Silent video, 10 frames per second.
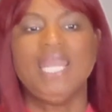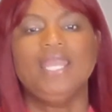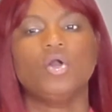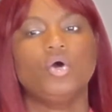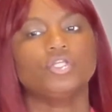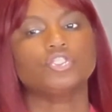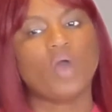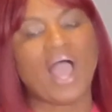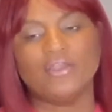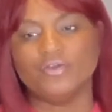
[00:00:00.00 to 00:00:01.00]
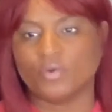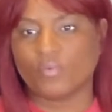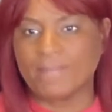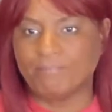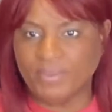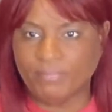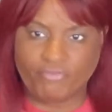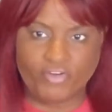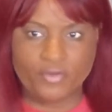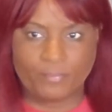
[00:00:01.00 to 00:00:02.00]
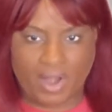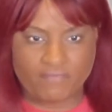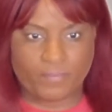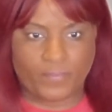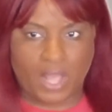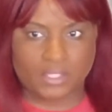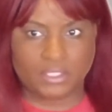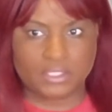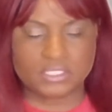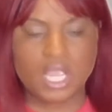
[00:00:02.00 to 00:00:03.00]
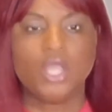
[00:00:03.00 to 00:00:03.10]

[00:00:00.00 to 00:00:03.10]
in order to hire the right people for your private practice?